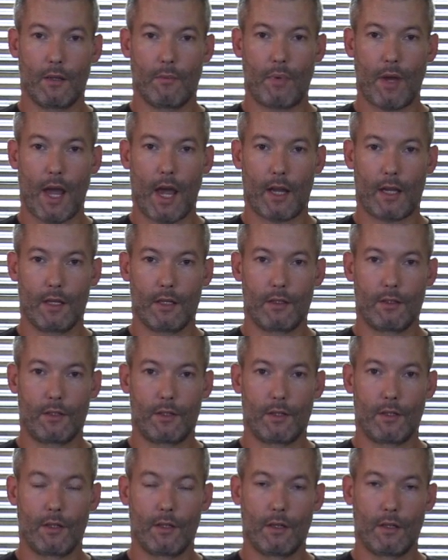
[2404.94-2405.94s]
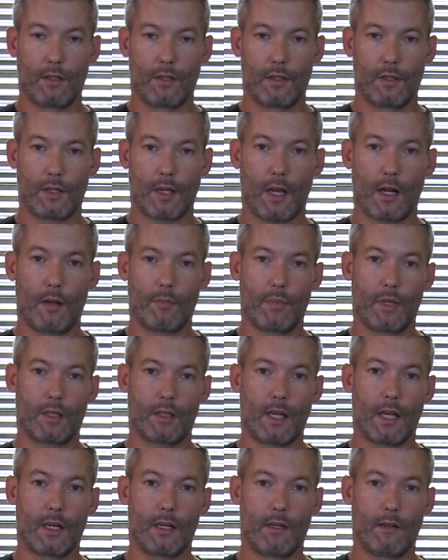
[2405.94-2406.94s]
a package setup
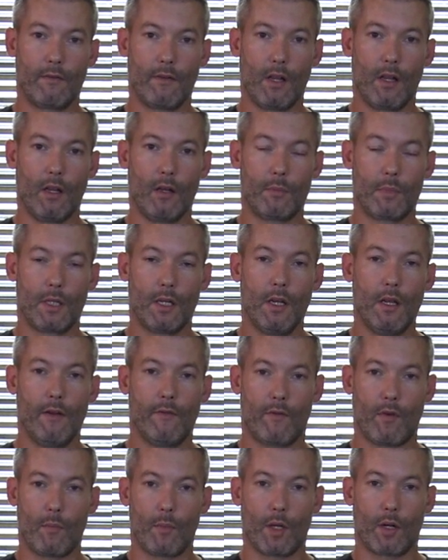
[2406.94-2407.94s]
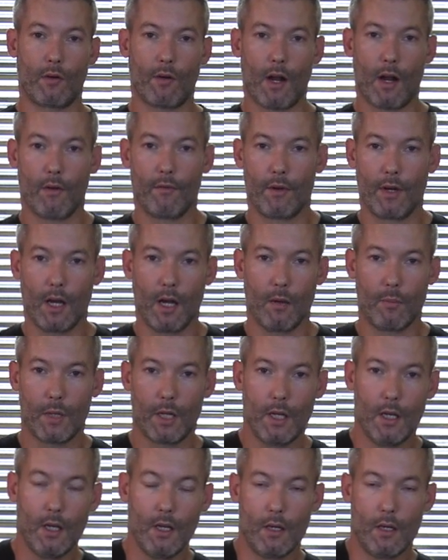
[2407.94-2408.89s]
that they developed from the ground up.